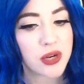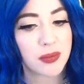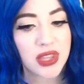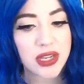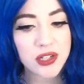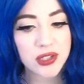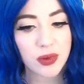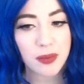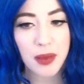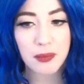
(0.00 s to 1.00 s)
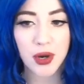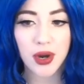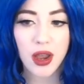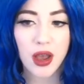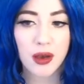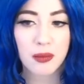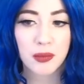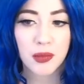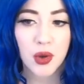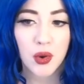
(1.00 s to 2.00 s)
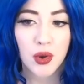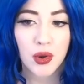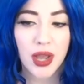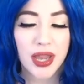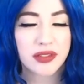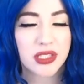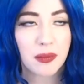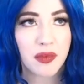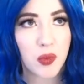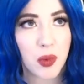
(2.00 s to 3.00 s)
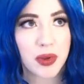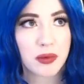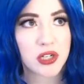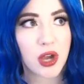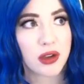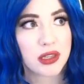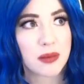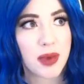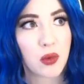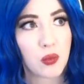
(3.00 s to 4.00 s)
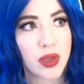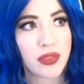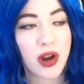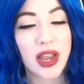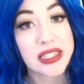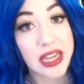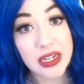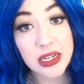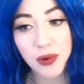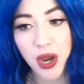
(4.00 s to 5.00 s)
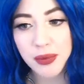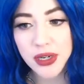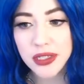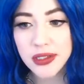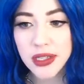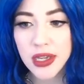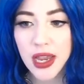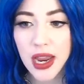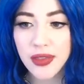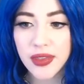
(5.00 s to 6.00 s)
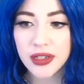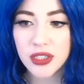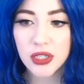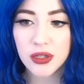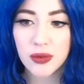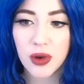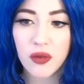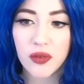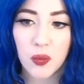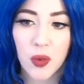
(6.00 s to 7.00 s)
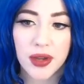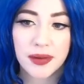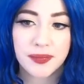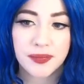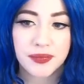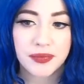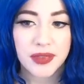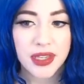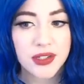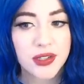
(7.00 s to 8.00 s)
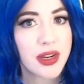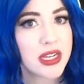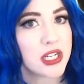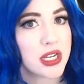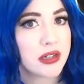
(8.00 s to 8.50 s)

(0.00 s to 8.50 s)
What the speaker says: But then just remember kind of some of what we were talking about with our identity properties, and that 2 over 1, here's a ratio.